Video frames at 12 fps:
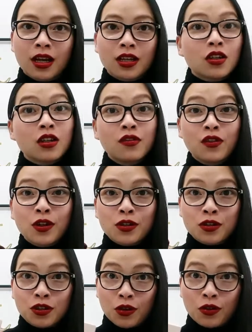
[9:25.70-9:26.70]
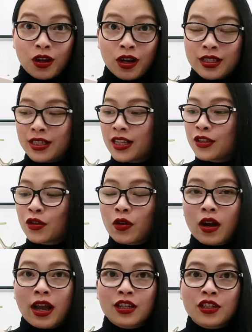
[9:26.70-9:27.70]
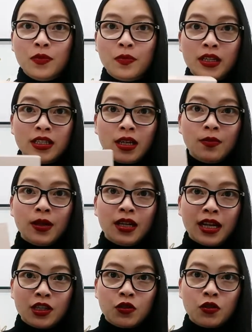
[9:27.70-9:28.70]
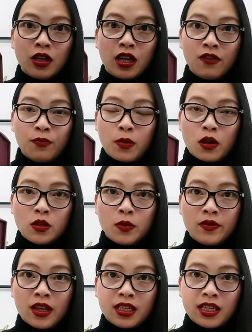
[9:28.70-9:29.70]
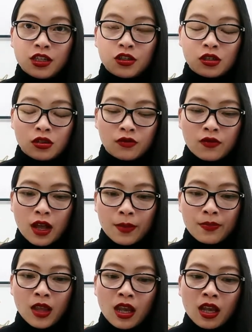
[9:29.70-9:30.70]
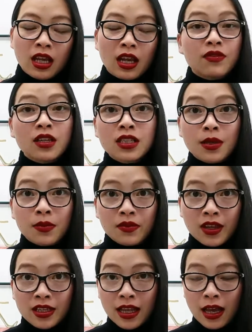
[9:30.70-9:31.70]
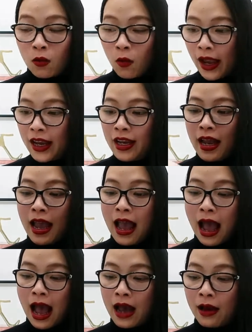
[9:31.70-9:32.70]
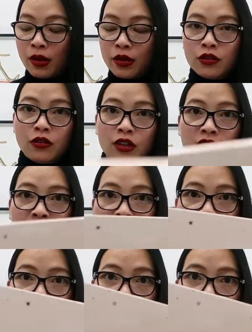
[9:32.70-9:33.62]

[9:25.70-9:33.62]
I totally forgot to show you guys this. So I actually picked up an extra gift box with the intention of gifting some of these away. So this is